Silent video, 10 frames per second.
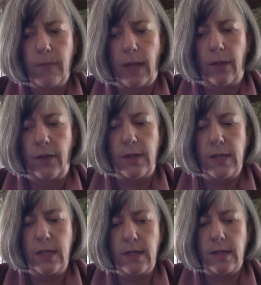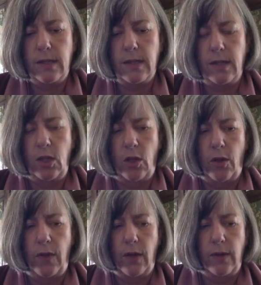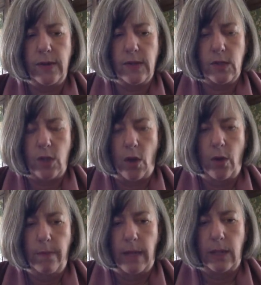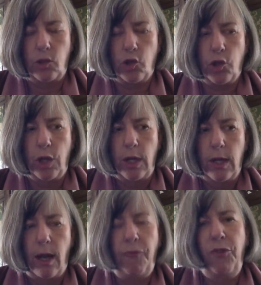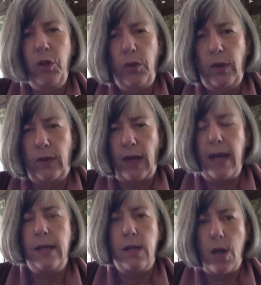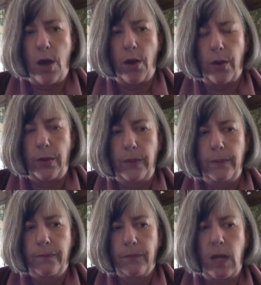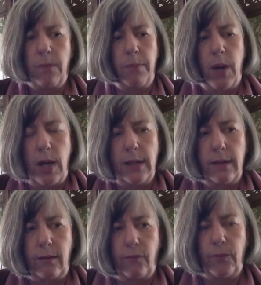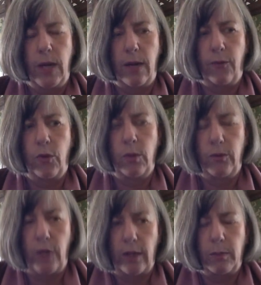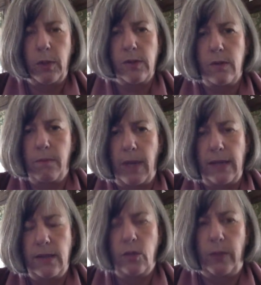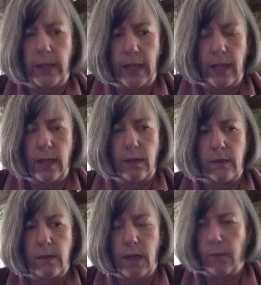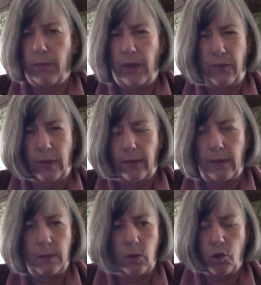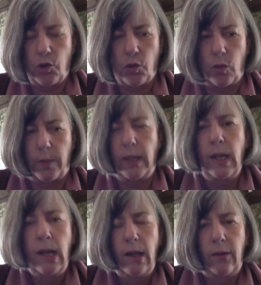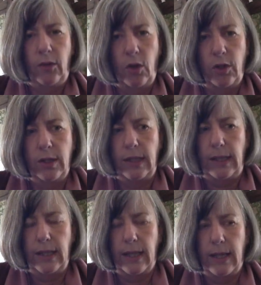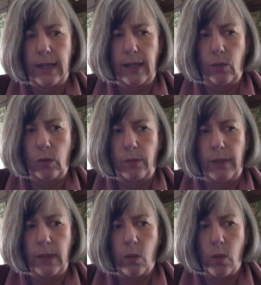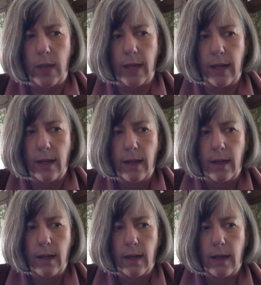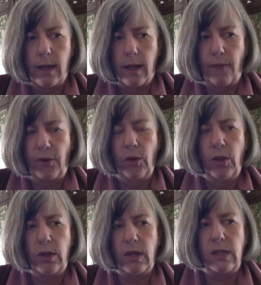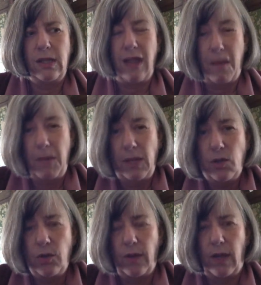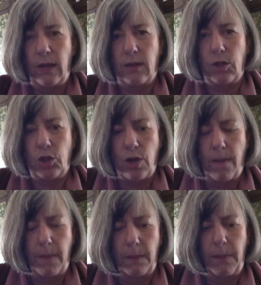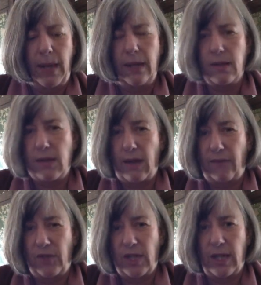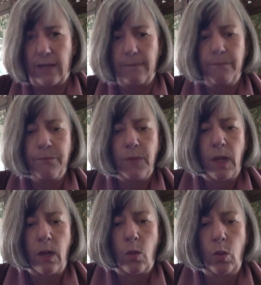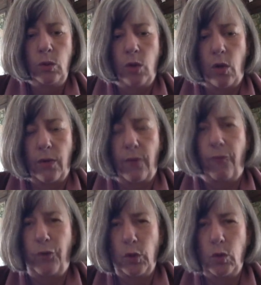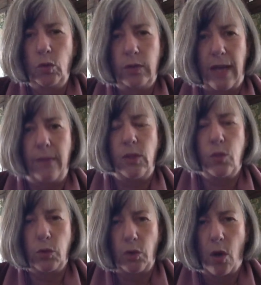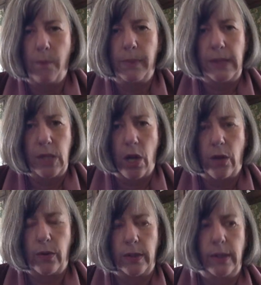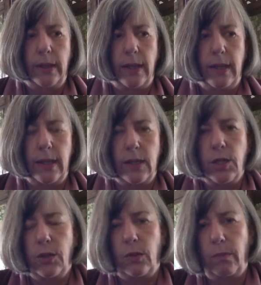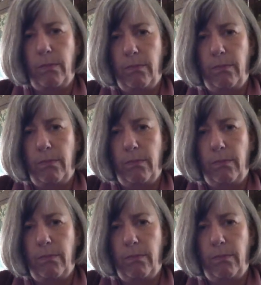This is, there is so much. I feel that they know. Now, Biden, as former vice president, may still be getting briefings, I'm not sure, but certainly he would be aware. I feel that the damage that Trump and Pence have done will not, the full damage will not be known until